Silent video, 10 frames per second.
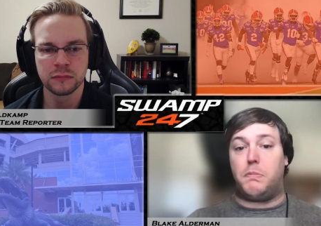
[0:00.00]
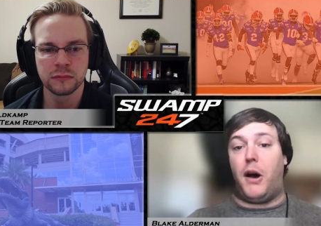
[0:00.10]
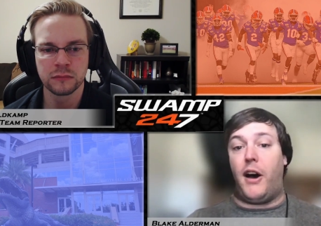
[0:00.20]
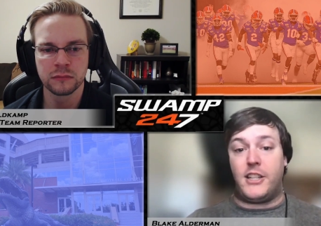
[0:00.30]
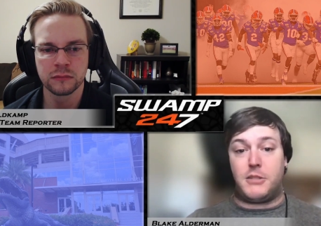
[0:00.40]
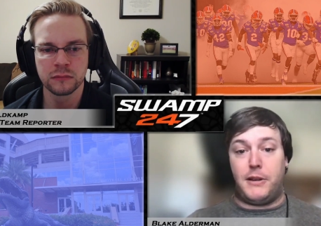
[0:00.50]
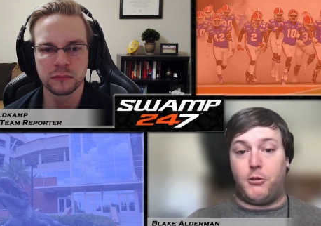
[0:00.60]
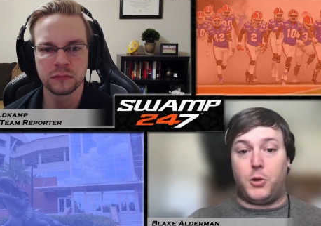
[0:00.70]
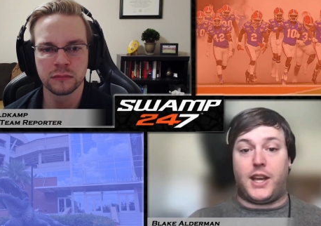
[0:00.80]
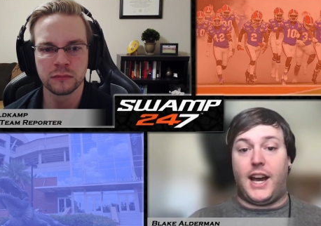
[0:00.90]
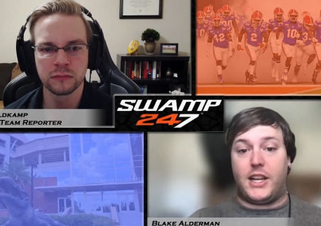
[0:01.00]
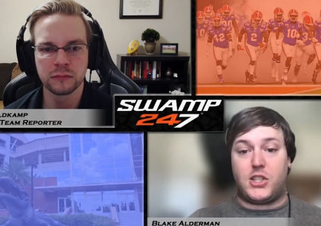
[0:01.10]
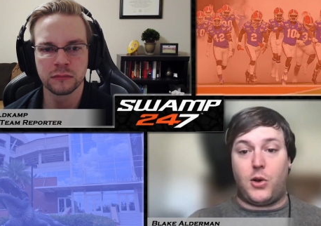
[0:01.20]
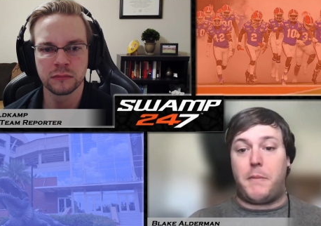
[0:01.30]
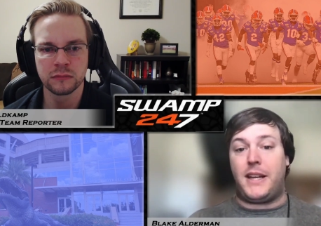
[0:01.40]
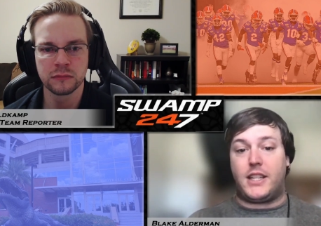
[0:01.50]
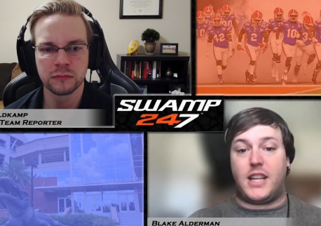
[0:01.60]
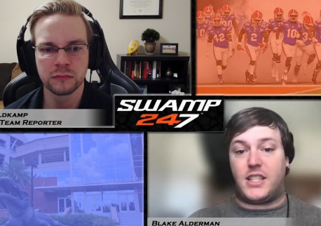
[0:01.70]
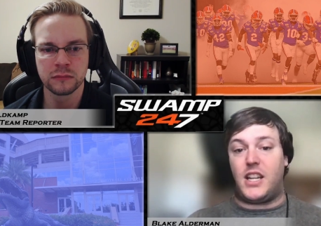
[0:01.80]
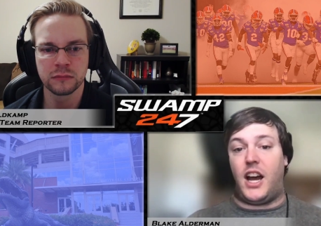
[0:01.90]
Speaker 1: bonds built with guys. So,
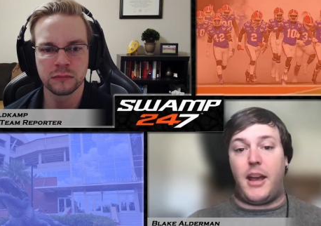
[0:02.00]
it's not